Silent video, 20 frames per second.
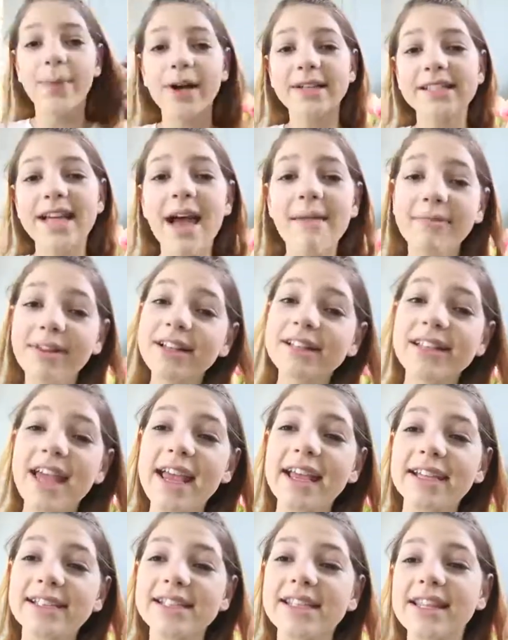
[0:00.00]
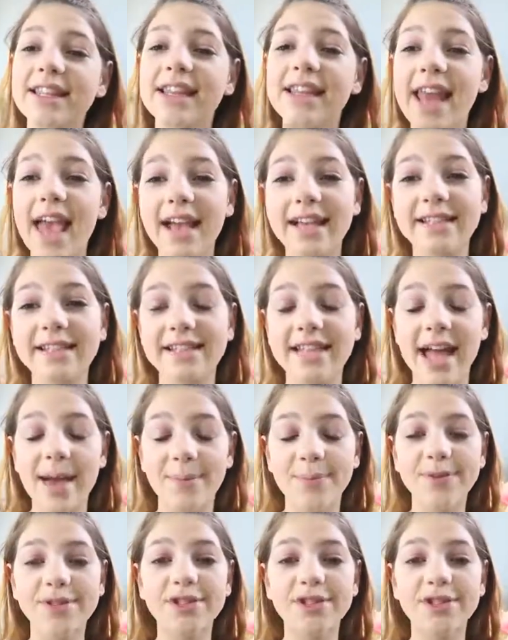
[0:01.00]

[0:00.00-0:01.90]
But I'm going to take it to the next step,